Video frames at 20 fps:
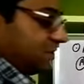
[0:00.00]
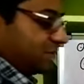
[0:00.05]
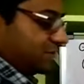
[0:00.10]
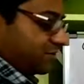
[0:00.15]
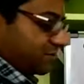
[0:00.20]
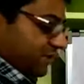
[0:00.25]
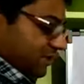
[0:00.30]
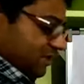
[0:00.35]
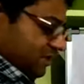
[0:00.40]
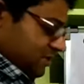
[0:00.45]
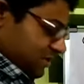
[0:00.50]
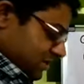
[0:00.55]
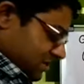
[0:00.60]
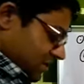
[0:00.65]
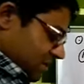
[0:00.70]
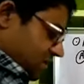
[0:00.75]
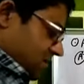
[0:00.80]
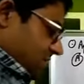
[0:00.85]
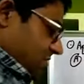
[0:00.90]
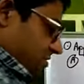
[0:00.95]
okay,
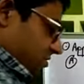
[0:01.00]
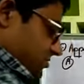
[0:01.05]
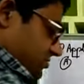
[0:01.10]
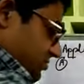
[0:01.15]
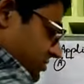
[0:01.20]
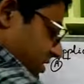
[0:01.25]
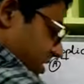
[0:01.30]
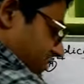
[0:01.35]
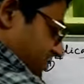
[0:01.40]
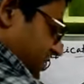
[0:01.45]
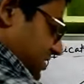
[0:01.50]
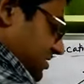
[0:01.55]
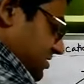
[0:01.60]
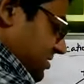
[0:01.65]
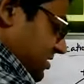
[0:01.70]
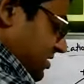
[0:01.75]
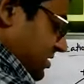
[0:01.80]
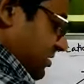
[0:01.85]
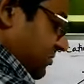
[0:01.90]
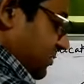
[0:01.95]
or should I mention
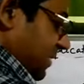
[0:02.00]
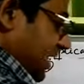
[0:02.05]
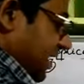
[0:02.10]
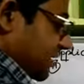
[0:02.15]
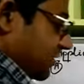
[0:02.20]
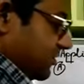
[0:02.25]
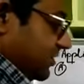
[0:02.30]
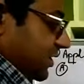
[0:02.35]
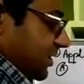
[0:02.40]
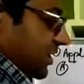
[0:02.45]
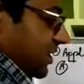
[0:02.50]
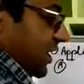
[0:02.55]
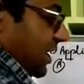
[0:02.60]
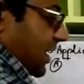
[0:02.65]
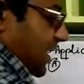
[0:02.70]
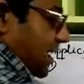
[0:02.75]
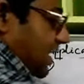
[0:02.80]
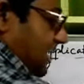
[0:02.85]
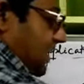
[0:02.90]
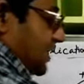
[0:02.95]
in black only?
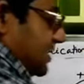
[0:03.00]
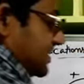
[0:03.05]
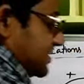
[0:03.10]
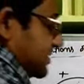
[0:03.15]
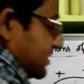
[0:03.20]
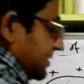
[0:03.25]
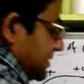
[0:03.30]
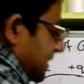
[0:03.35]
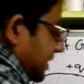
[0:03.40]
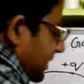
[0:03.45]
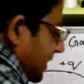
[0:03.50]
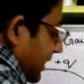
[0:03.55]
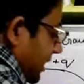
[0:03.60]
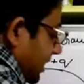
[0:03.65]
Let us say that